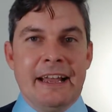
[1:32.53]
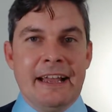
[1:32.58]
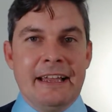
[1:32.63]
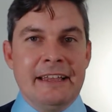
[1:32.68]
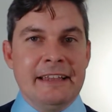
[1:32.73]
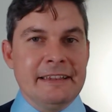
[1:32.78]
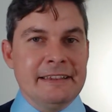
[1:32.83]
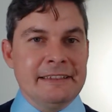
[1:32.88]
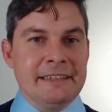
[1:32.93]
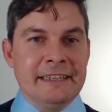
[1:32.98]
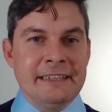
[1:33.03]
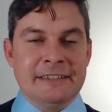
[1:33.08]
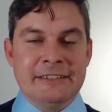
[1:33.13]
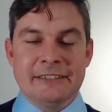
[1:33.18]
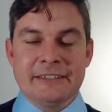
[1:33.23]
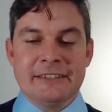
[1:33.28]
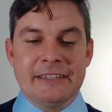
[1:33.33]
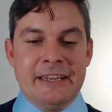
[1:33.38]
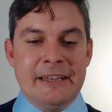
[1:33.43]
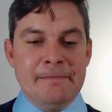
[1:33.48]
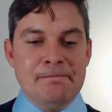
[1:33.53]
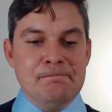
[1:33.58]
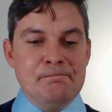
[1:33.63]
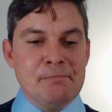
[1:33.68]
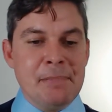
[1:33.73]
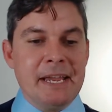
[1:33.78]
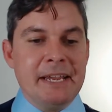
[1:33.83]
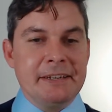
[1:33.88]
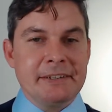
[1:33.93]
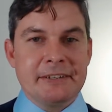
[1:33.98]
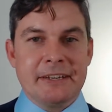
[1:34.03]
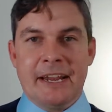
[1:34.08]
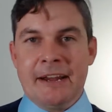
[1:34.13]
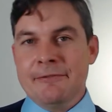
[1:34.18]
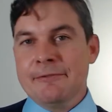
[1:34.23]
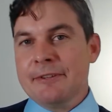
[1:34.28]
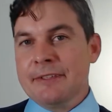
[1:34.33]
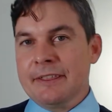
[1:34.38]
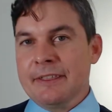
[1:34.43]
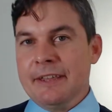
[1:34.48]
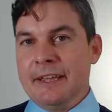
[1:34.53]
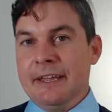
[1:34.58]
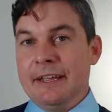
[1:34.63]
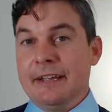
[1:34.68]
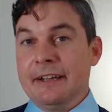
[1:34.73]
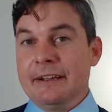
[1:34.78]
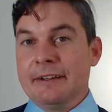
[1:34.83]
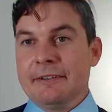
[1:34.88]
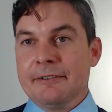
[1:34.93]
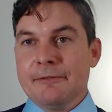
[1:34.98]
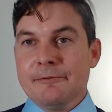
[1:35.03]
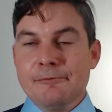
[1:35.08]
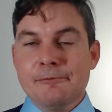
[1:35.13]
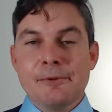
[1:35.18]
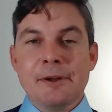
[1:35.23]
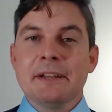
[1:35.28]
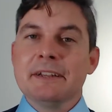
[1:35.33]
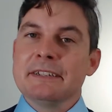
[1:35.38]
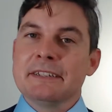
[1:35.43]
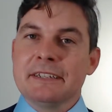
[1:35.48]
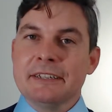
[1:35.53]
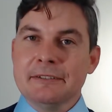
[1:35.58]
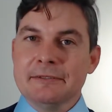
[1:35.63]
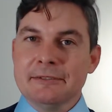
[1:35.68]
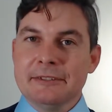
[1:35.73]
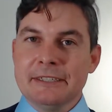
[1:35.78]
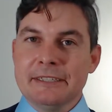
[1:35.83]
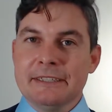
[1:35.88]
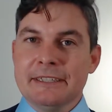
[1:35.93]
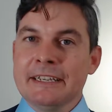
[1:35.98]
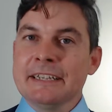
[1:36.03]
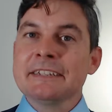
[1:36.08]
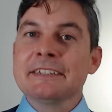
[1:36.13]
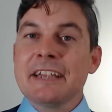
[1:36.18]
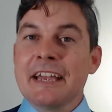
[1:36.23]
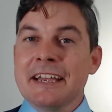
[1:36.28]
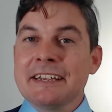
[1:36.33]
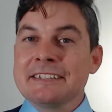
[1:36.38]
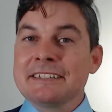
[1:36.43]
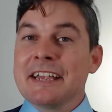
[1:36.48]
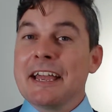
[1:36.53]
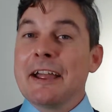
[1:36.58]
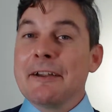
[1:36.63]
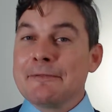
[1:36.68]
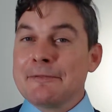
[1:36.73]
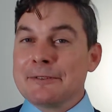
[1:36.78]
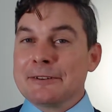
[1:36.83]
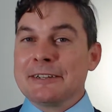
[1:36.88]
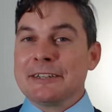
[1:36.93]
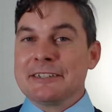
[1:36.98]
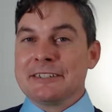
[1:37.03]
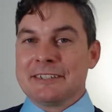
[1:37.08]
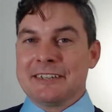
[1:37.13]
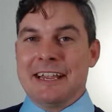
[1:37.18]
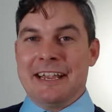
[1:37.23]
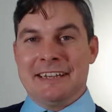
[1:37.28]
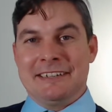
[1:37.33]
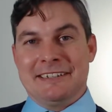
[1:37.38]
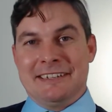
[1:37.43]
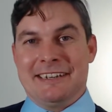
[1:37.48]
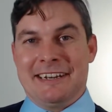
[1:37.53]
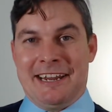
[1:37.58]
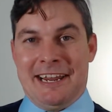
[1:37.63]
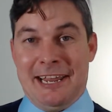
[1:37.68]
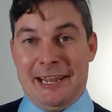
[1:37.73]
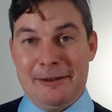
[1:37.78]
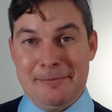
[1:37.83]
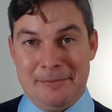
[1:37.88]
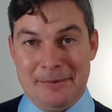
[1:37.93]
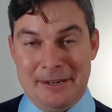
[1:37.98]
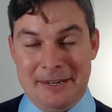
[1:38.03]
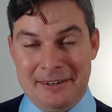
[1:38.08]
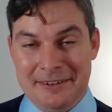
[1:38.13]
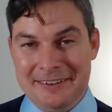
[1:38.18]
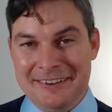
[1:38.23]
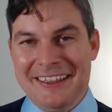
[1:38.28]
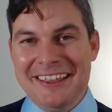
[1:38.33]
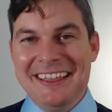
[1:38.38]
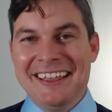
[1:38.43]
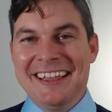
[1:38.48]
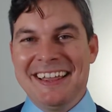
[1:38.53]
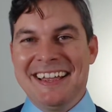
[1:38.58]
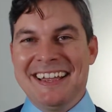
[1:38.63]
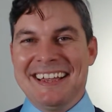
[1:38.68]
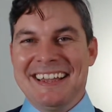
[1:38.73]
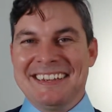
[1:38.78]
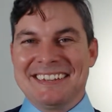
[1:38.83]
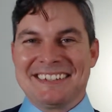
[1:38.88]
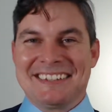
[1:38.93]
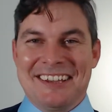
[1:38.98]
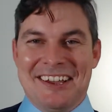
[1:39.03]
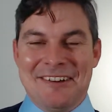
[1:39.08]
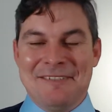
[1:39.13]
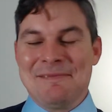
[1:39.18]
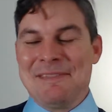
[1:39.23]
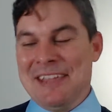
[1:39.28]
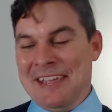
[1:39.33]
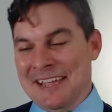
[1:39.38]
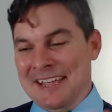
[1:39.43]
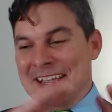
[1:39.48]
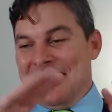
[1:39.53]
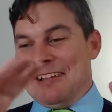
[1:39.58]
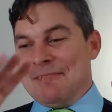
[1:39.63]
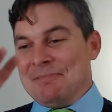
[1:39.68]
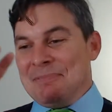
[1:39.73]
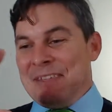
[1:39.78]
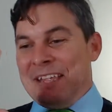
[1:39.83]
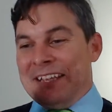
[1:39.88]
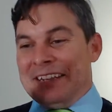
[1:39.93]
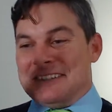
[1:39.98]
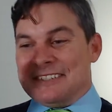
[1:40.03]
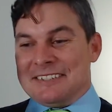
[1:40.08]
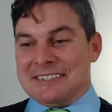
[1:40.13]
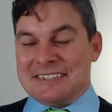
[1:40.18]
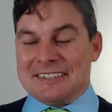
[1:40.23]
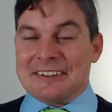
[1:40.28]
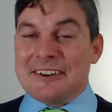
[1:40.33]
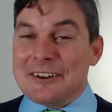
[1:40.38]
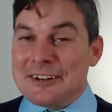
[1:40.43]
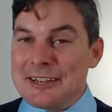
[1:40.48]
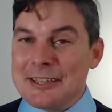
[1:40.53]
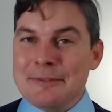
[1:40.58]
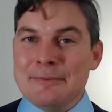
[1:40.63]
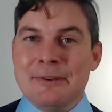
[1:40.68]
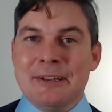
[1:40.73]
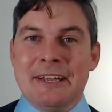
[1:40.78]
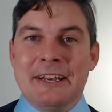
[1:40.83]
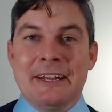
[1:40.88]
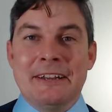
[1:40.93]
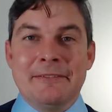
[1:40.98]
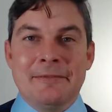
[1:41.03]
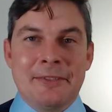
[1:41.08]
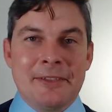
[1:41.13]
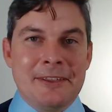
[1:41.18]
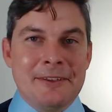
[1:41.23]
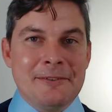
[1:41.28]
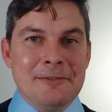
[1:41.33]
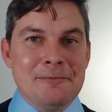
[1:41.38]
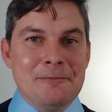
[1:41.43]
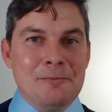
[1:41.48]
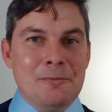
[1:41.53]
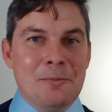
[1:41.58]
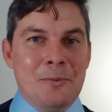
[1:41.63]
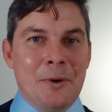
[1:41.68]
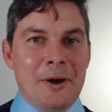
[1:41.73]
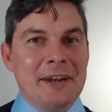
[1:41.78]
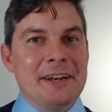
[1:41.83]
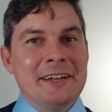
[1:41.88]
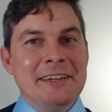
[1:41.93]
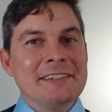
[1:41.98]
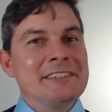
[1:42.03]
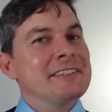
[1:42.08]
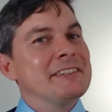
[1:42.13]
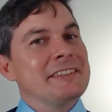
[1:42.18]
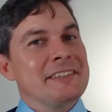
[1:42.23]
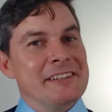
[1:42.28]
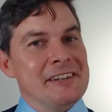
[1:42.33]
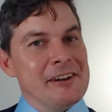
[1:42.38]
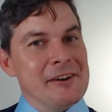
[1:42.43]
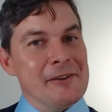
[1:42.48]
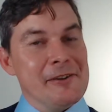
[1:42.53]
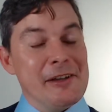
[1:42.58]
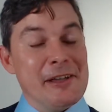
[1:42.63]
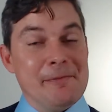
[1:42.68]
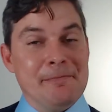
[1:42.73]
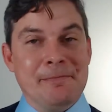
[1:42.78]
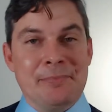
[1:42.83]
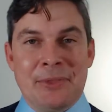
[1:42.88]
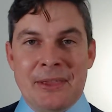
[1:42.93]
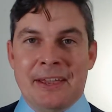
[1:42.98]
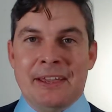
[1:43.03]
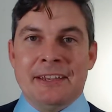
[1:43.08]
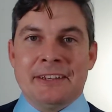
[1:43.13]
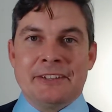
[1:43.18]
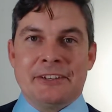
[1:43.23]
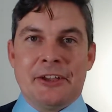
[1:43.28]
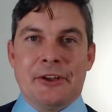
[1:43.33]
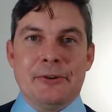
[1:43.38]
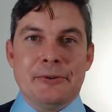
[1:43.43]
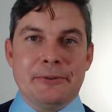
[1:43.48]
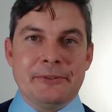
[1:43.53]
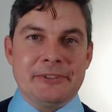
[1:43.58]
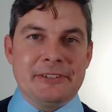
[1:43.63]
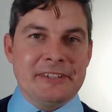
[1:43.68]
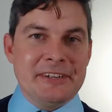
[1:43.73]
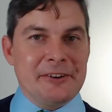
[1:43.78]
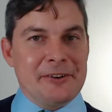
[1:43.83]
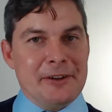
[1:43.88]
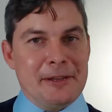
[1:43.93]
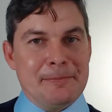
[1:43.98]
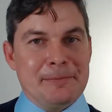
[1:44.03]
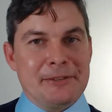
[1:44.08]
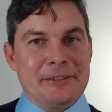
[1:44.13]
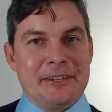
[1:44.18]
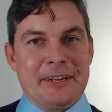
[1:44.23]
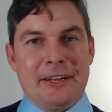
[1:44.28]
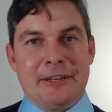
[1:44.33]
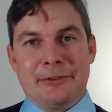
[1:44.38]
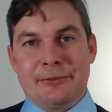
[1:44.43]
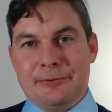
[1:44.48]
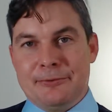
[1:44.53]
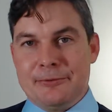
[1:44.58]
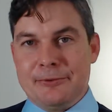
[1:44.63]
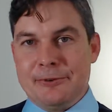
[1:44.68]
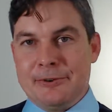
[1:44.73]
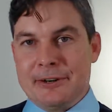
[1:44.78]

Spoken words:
It makes everything relatively as effortless as it can be. So starting at the beginning, what is a CRM? So CRM stands for